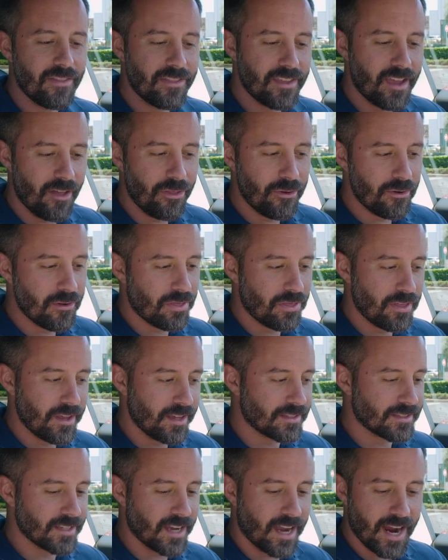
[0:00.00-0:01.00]
The other
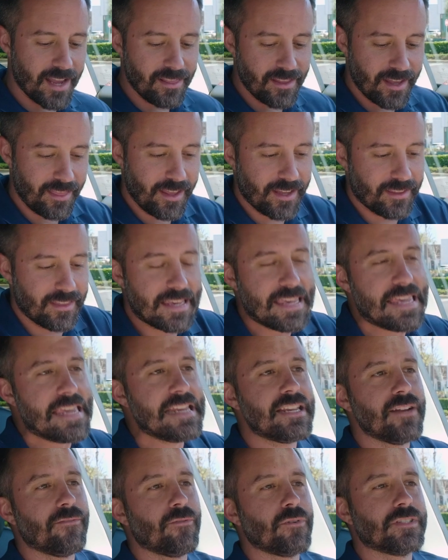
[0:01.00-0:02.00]
things to highlight, like the key
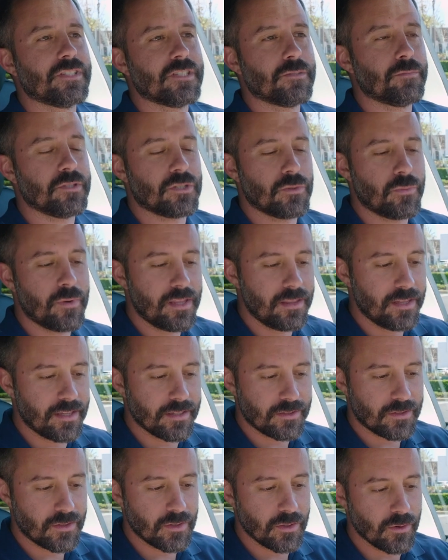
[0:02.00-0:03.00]
differences between
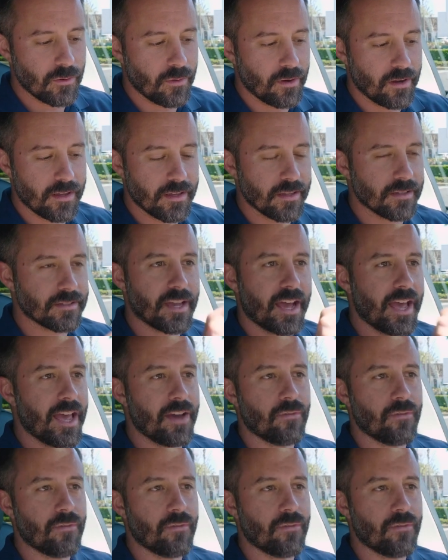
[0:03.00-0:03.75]
these two, is I